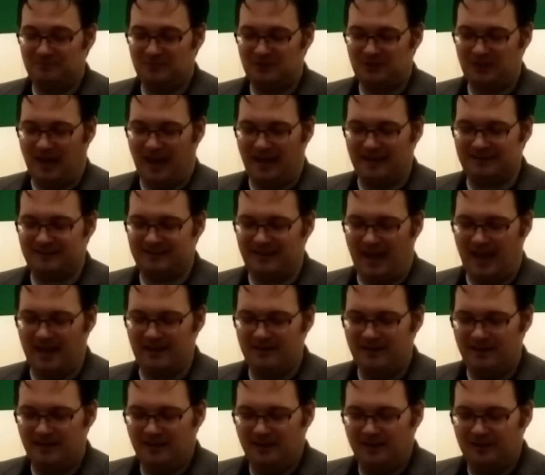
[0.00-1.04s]
Chaz
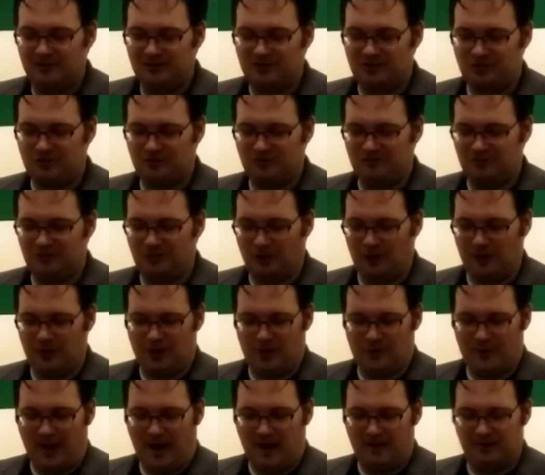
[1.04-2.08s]
said, turning
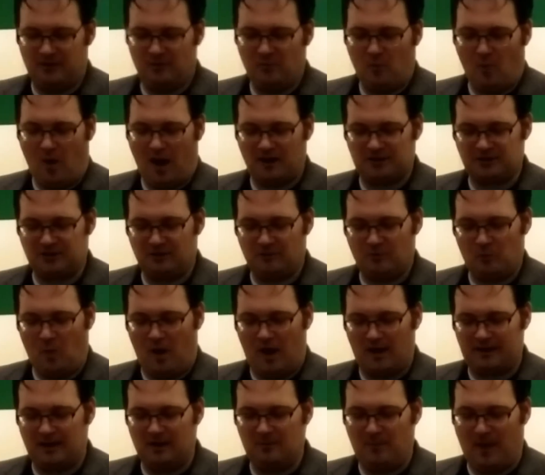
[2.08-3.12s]
around and
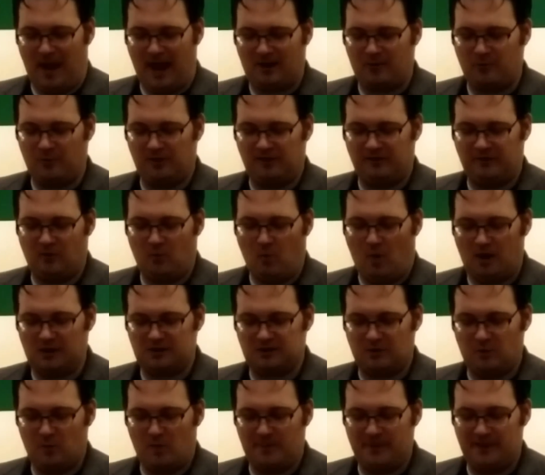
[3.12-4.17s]
walking backward as he
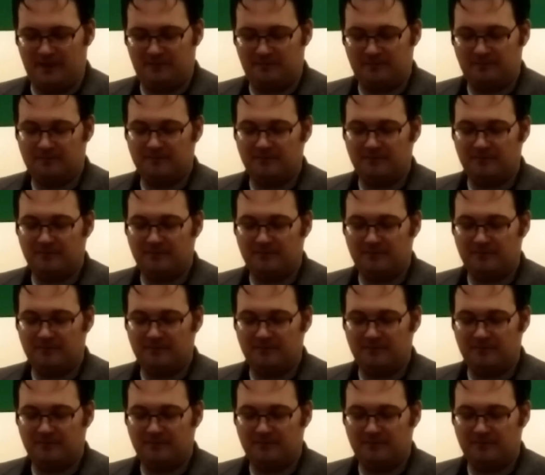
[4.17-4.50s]
watched the woman.